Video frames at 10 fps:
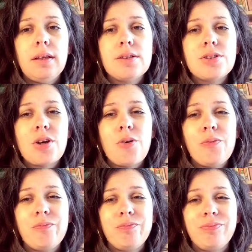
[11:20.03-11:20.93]
So
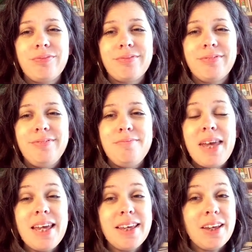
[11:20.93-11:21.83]

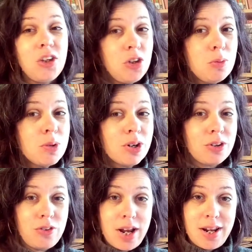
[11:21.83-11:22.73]
make humor
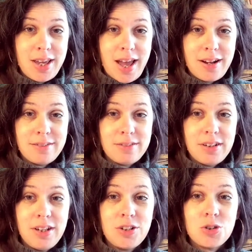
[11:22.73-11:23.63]
great again
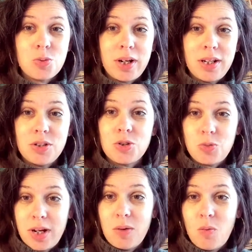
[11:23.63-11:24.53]
in
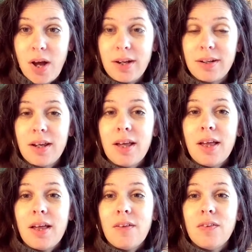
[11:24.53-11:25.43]
2021.
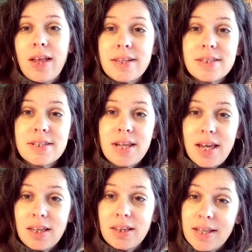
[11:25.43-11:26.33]
Let's
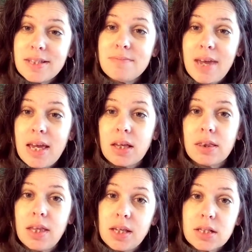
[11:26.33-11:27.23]
make
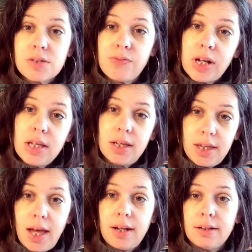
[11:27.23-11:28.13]
things funny
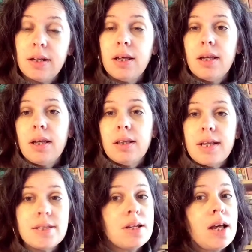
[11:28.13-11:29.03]
again.
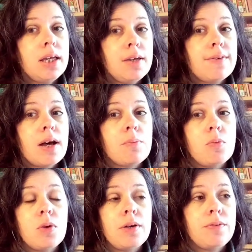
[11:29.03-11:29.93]
Let's not give up
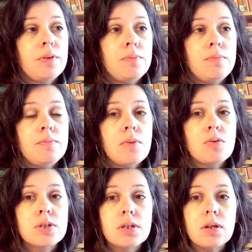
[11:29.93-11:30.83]
one of the
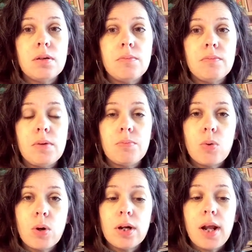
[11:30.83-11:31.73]
most
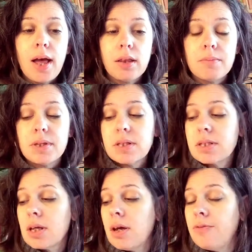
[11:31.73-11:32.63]
important
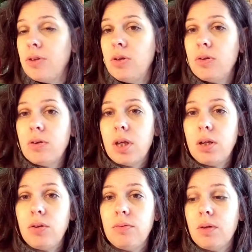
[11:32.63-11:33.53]
elements of
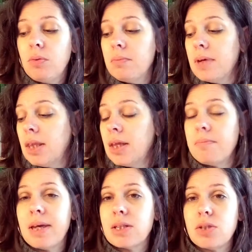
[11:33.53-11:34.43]
that
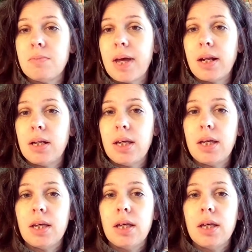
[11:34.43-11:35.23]
makes humanity